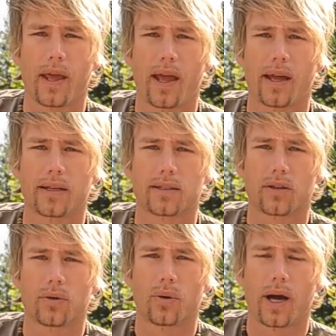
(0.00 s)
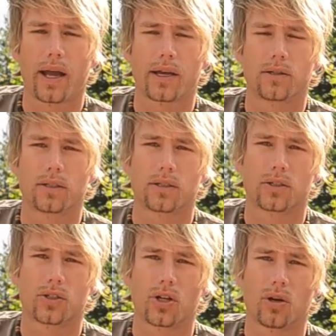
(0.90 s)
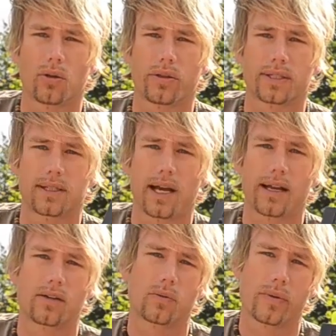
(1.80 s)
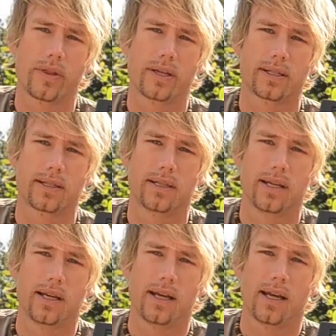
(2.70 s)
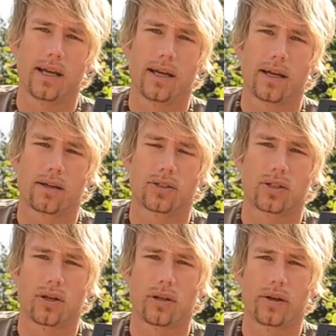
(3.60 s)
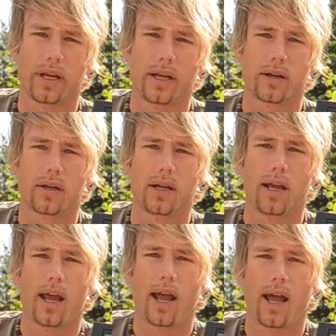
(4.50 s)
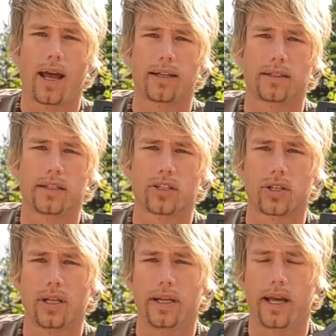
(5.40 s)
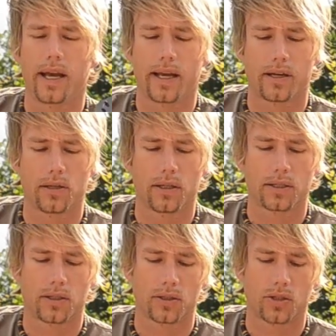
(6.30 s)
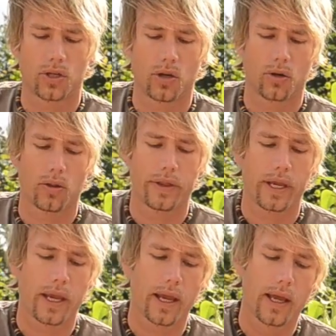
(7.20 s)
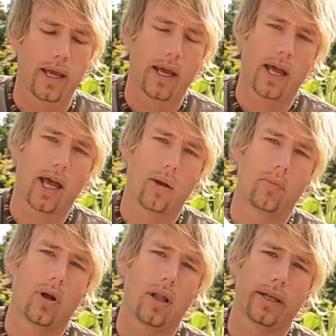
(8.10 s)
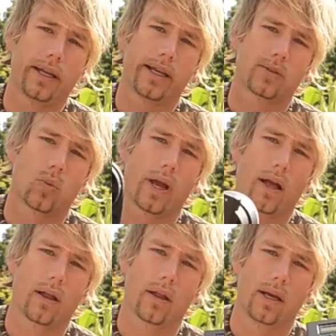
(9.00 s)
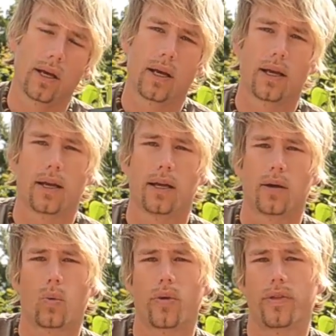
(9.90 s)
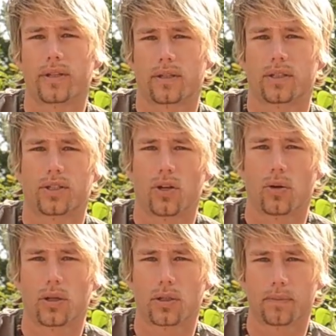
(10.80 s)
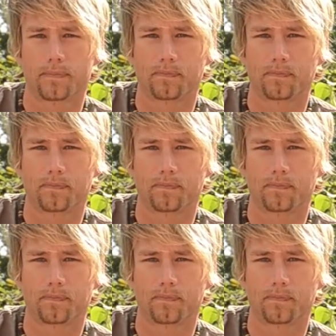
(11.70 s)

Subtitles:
And so I could control the slider with this controller here, and additionally I could control the Merlin as well with this controller.